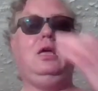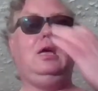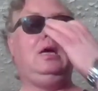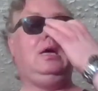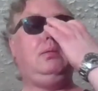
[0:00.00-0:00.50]

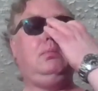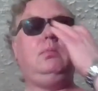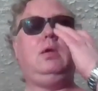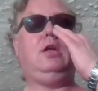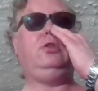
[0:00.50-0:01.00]
I
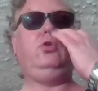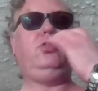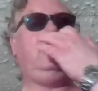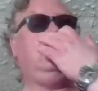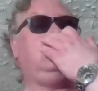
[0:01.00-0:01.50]
don't
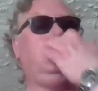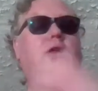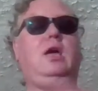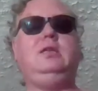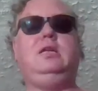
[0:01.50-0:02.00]
think it's a
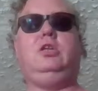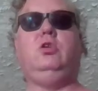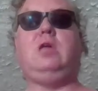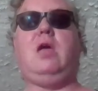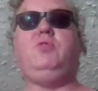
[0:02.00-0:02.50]
good idea to
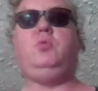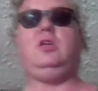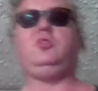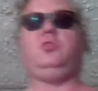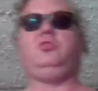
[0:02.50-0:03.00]
use heavy
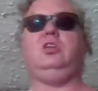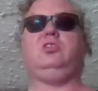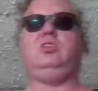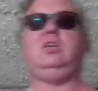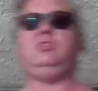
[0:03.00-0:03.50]
weights with
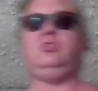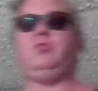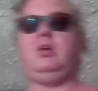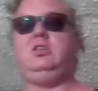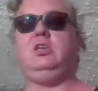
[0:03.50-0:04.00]
Diastasis
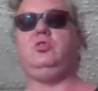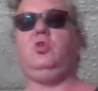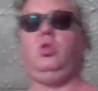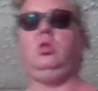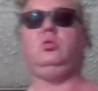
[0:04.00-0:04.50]
Recti at
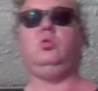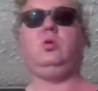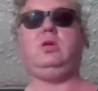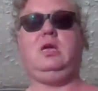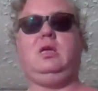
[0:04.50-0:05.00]
all,
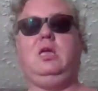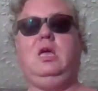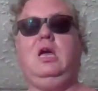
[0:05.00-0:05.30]
okay?